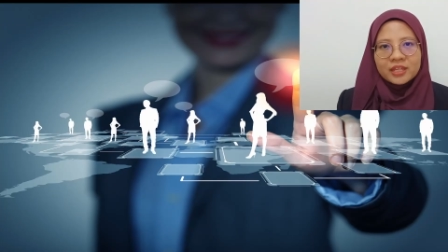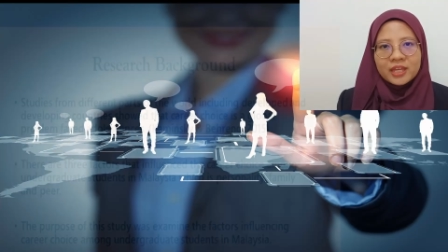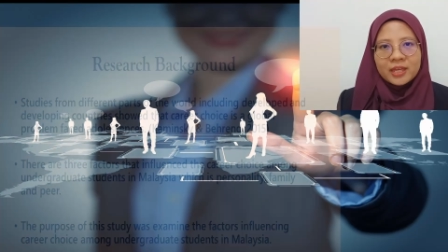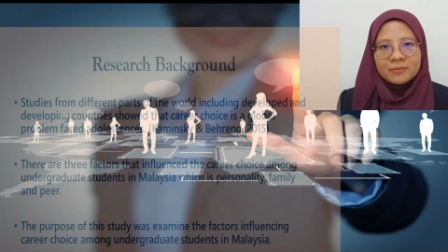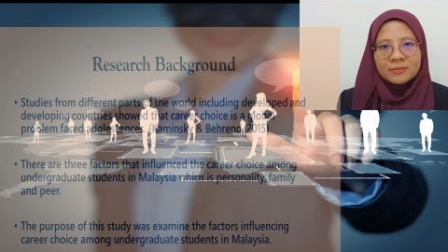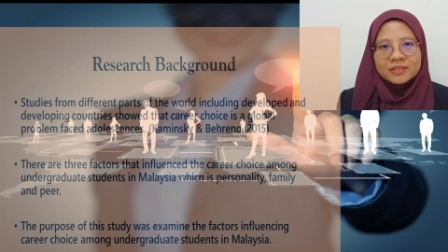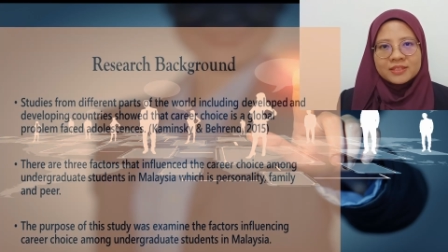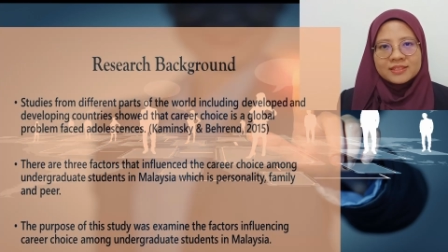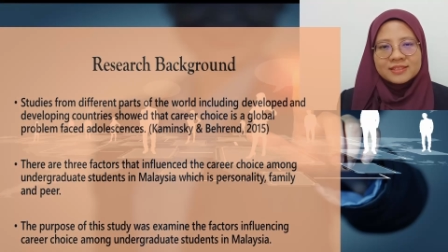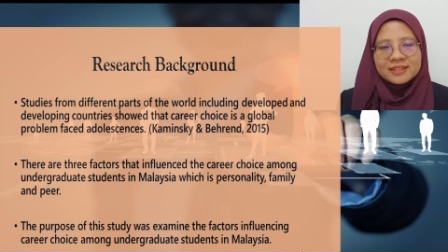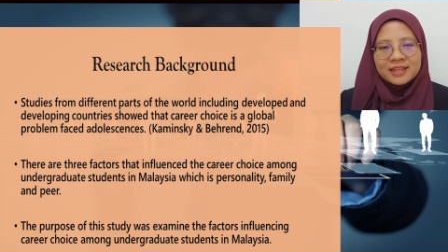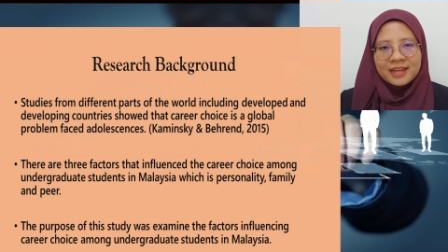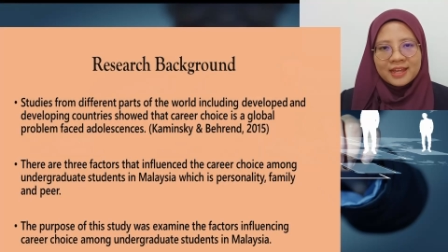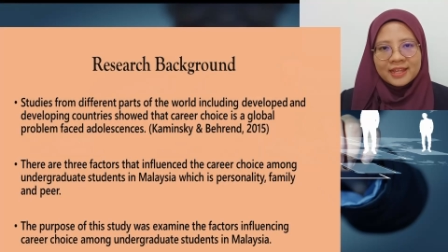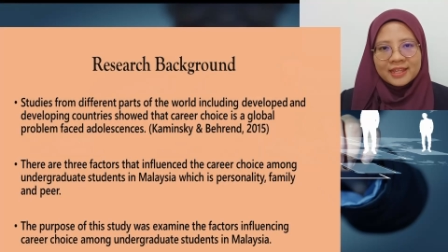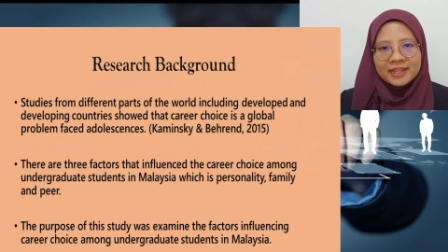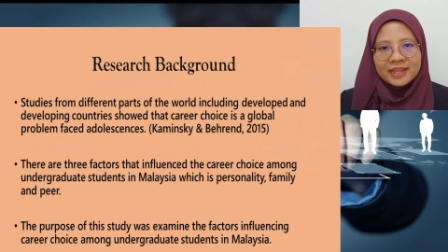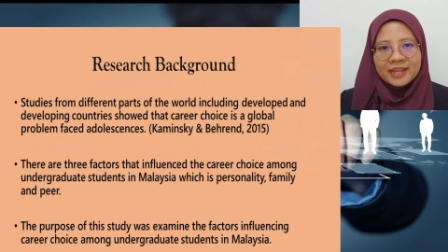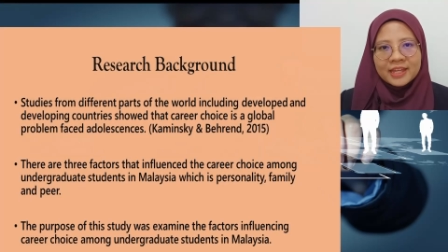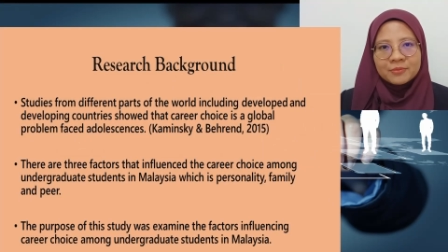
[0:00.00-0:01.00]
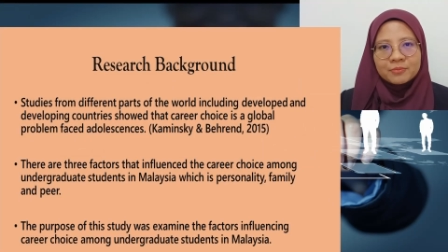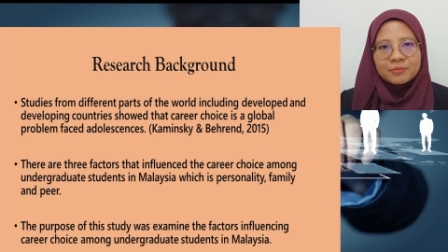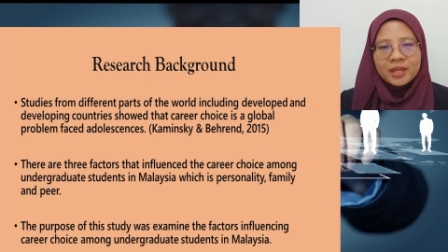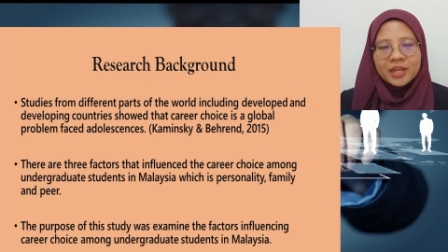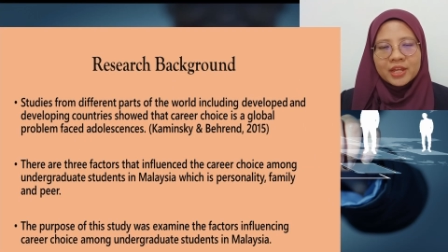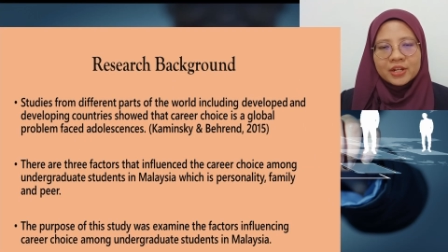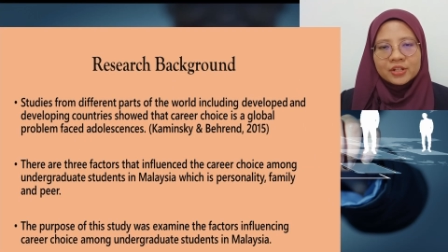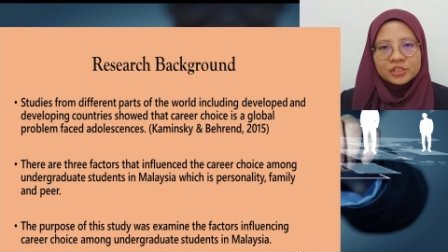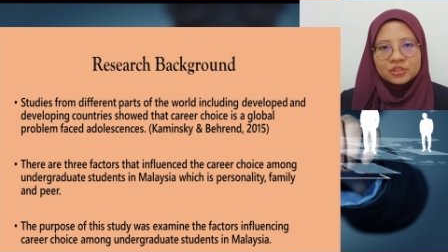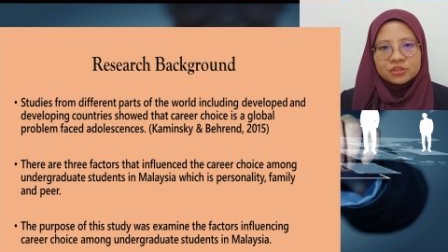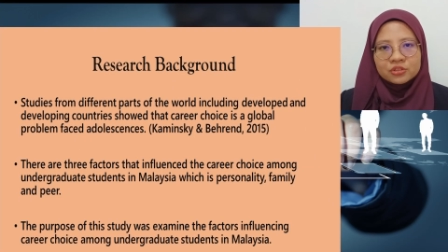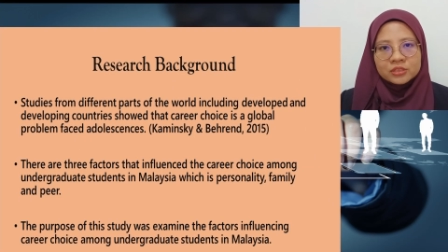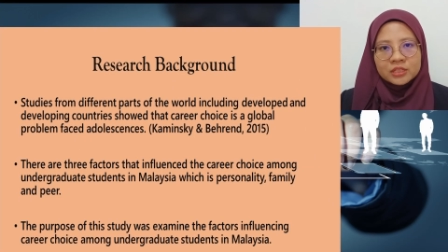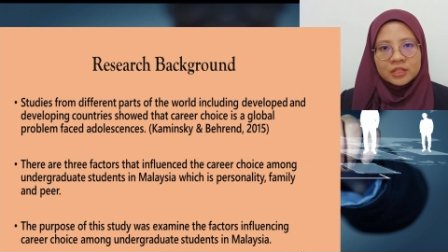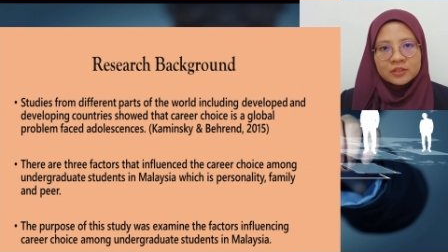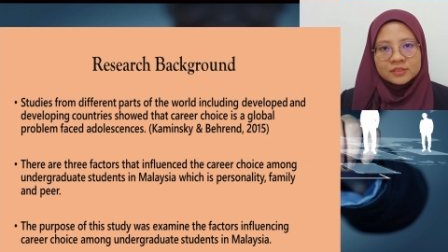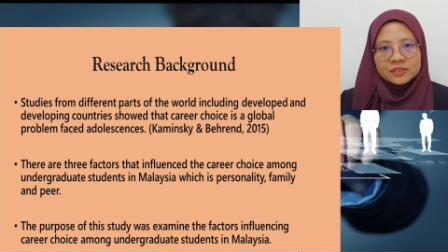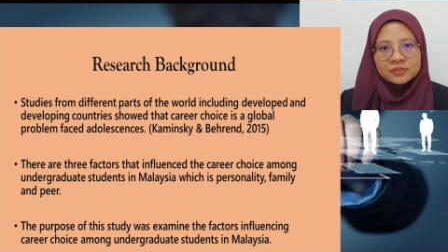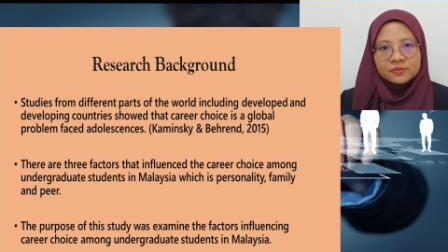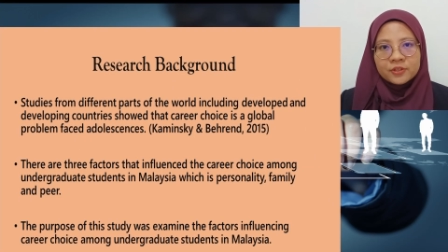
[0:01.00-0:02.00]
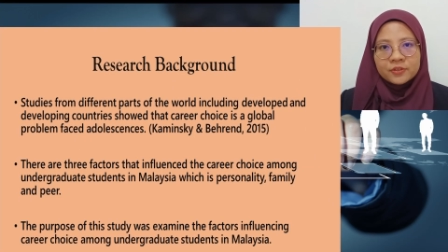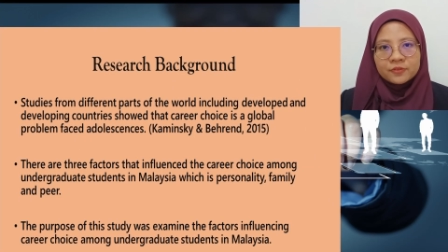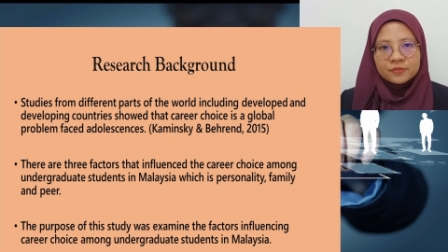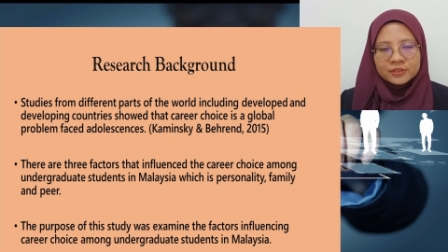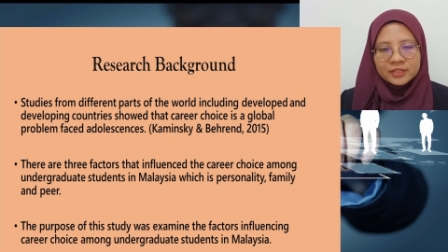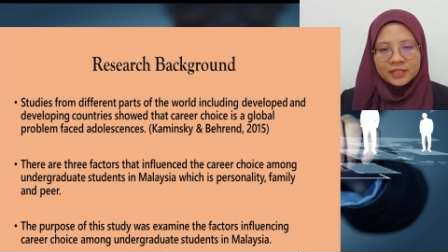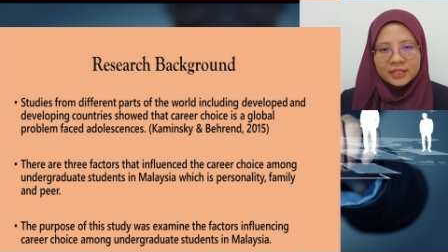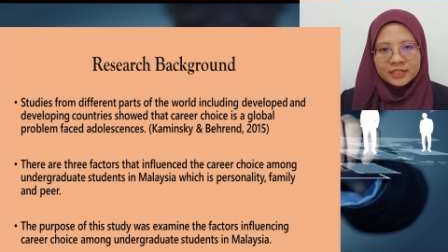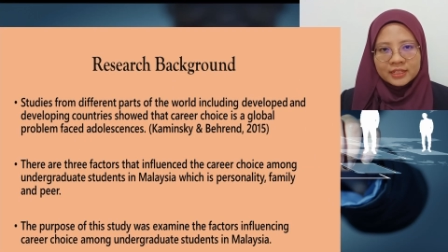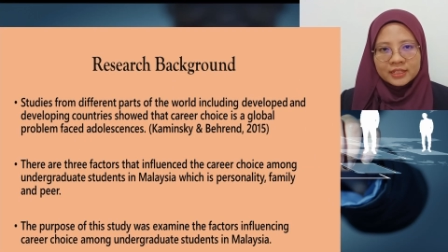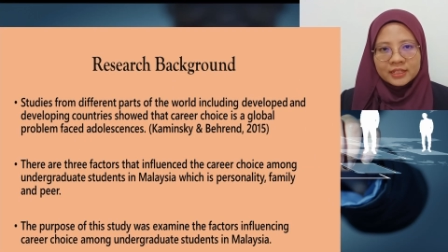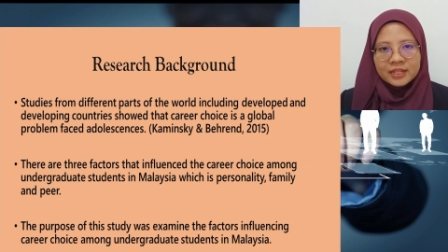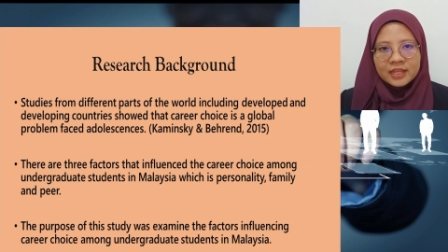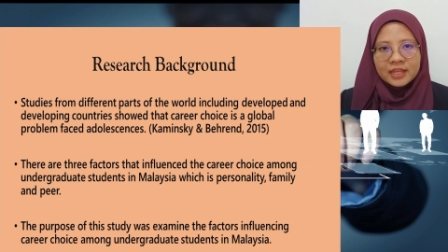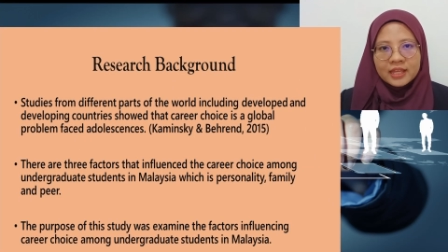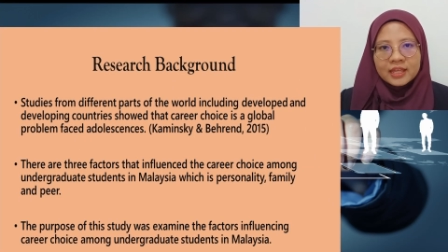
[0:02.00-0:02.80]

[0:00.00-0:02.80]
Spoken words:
to Kaminsky and Behran 2015,